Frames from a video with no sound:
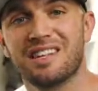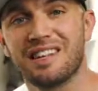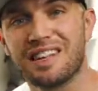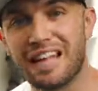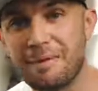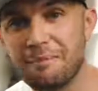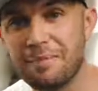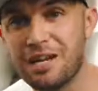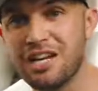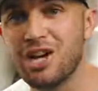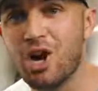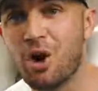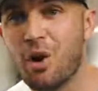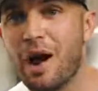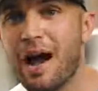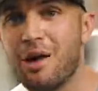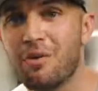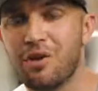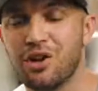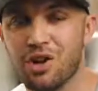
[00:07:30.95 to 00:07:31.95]
Let me know
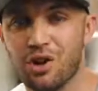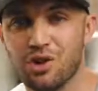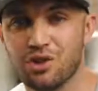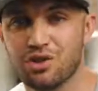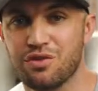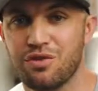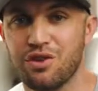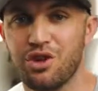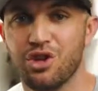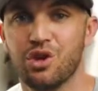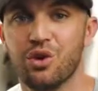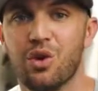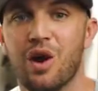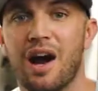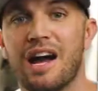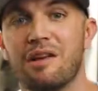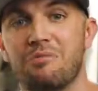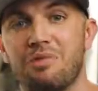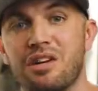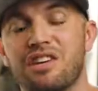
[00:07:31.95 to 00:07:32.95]
how it goes for you.
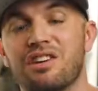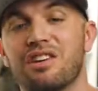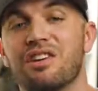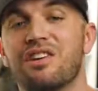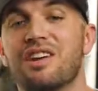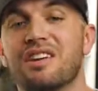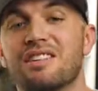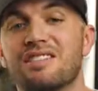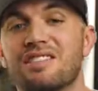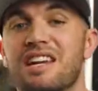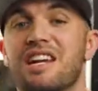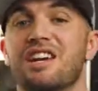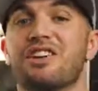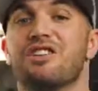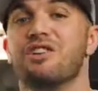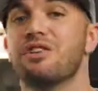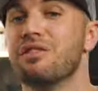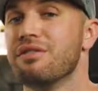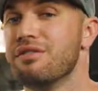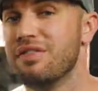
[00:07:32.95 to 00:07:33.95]
I'd be curious to hear
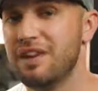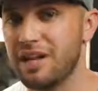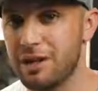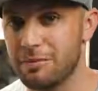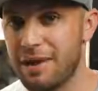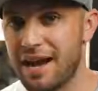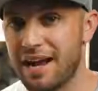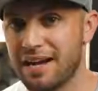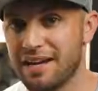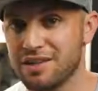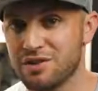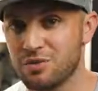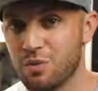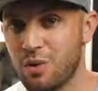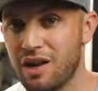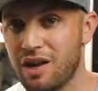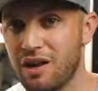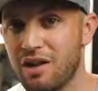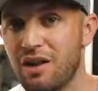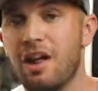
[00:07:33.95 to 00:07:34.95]
your feedback as
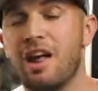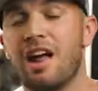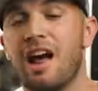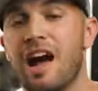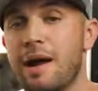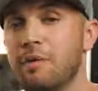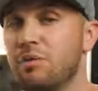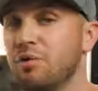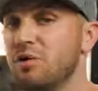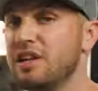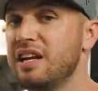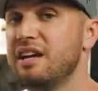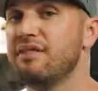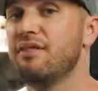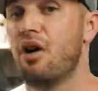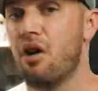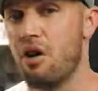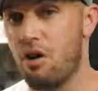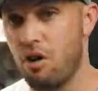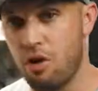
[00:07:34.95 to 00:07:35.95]
well. I will leave
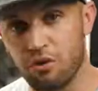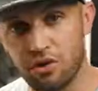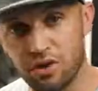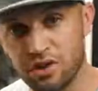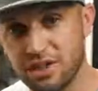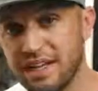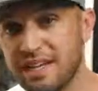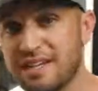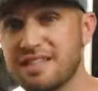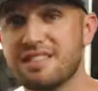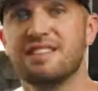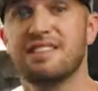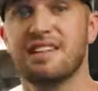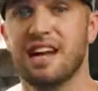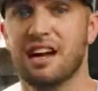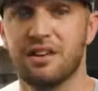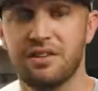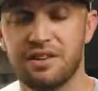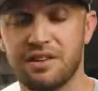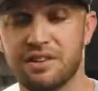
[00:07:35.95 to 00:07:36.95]
all the links
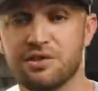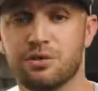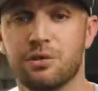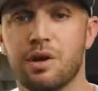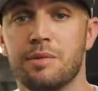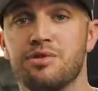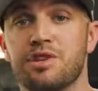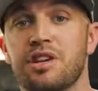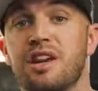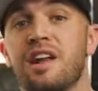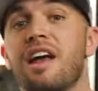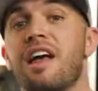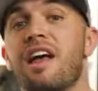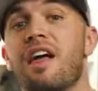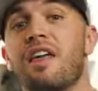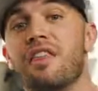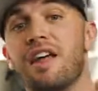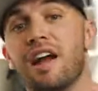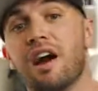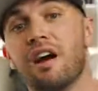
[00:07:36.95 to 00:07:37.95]
down in the description.
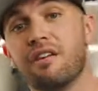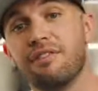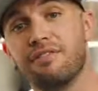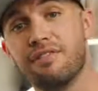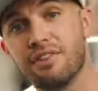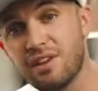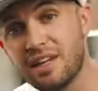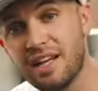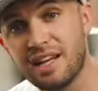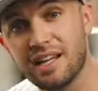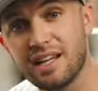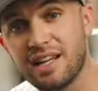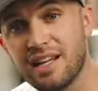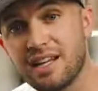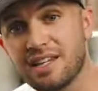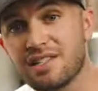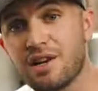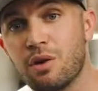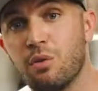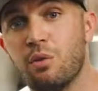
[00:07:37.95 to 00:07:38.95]
They are affiliate
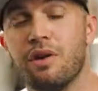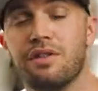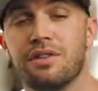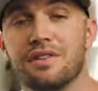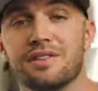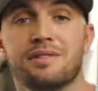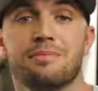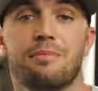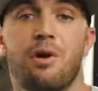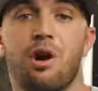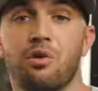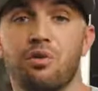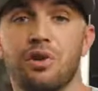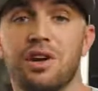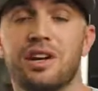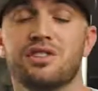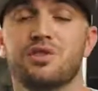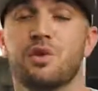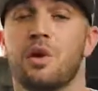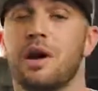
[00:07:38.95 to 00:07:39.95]
links with
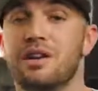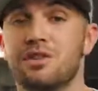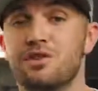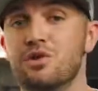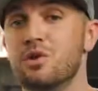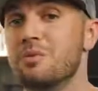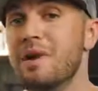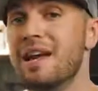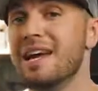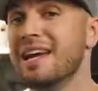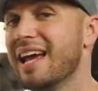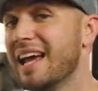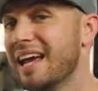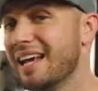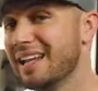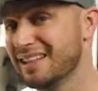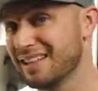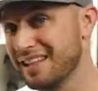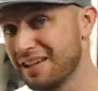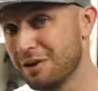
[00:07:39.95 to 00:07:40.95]
SmallRig, so I do make
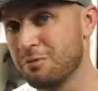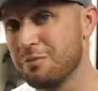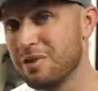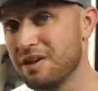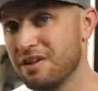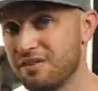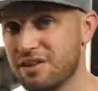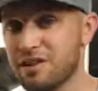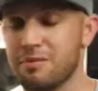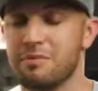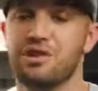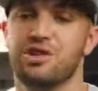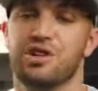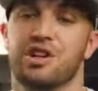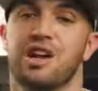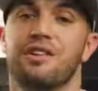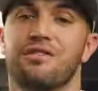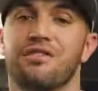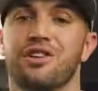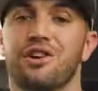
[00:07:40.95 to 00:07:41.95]
a little bit of commission
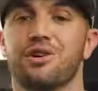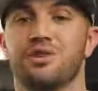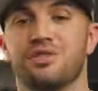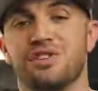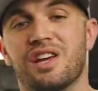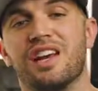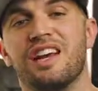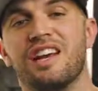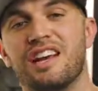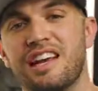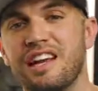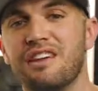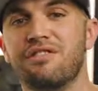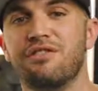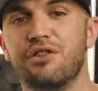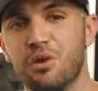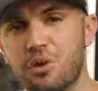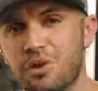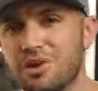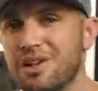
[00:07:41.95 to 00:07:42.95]
off those if
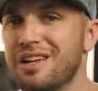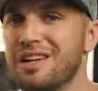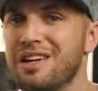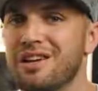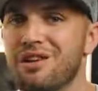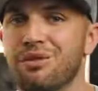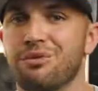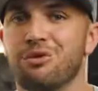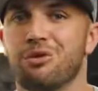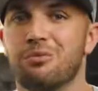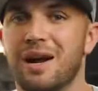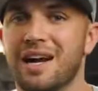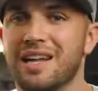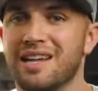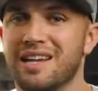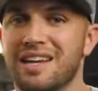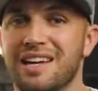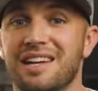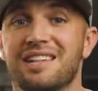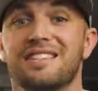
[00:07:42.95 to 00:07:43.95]
you click through my
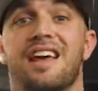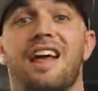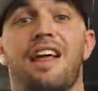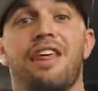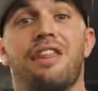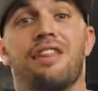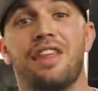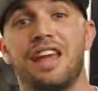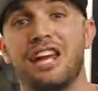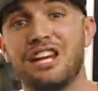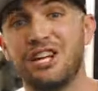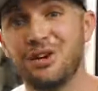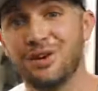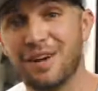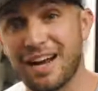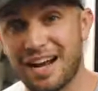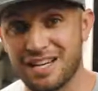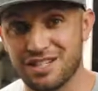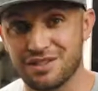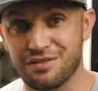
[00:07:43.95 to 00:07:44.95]
links. Thank you
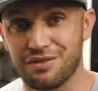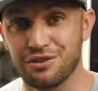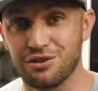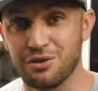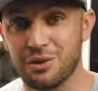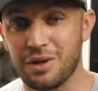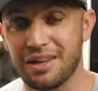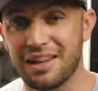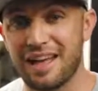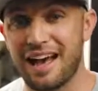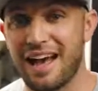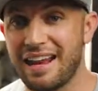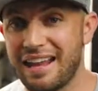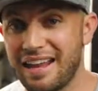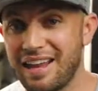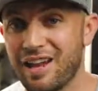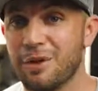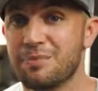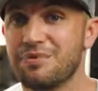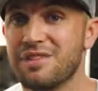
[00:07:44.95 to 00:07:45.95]
guys for doing that.
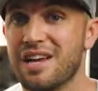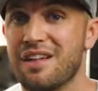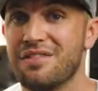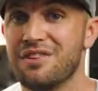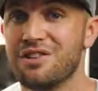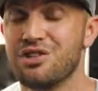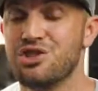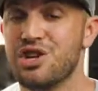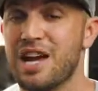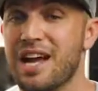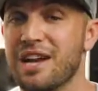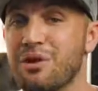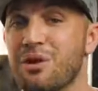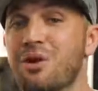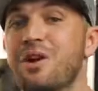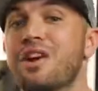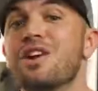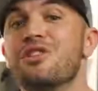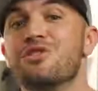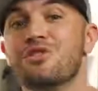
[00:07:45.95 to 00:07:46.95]
It helps out this
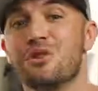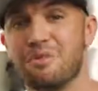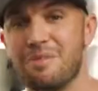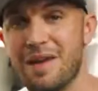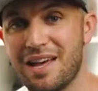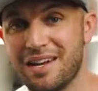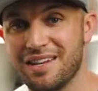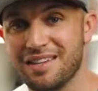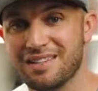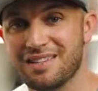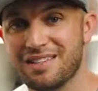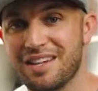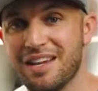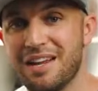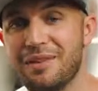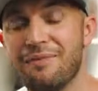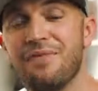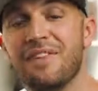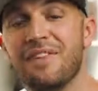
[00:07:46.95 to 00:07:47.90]
channel tremendously.